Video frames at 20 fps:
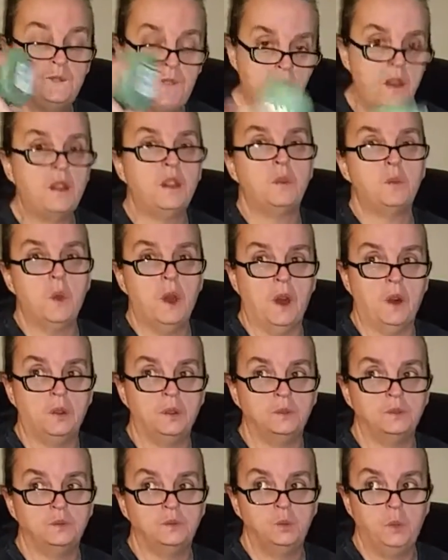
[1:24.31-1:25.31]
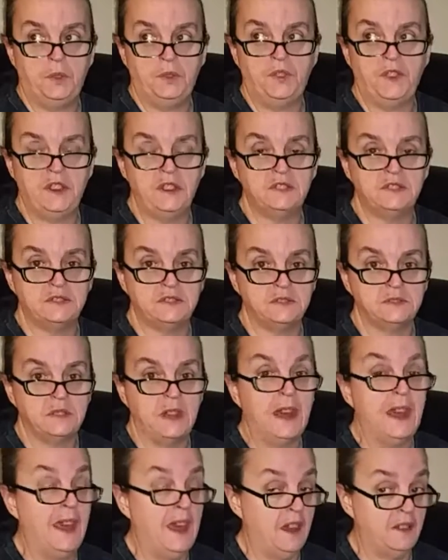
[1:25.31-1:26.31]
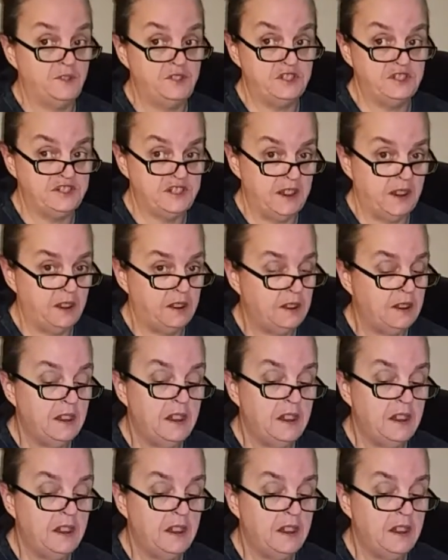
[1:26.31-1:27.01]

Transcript: very well with these, I have to say.